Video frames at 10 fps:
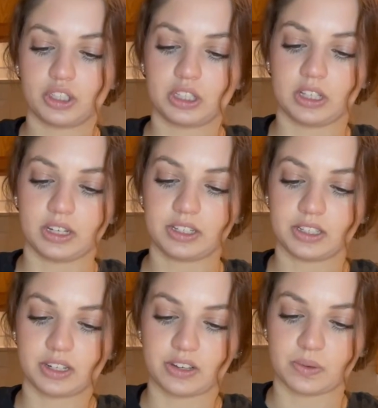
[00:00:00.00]
this
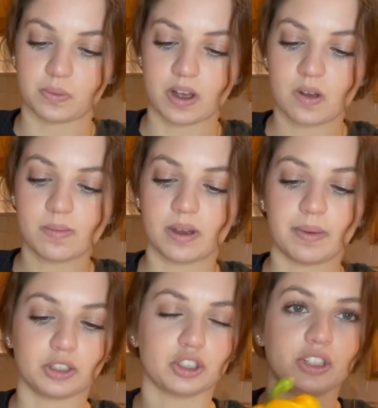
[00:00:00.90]
as well, but
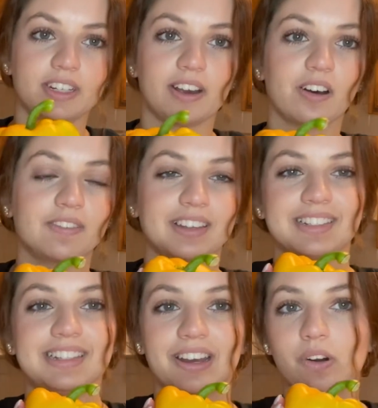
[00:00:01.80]
make sure you take off the
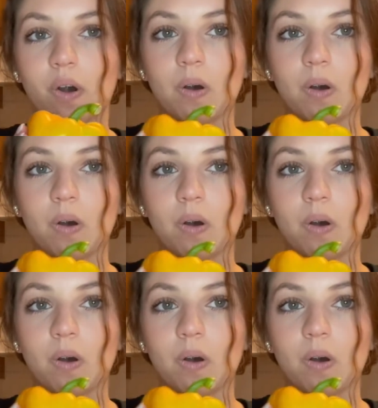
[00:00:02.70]
sticker.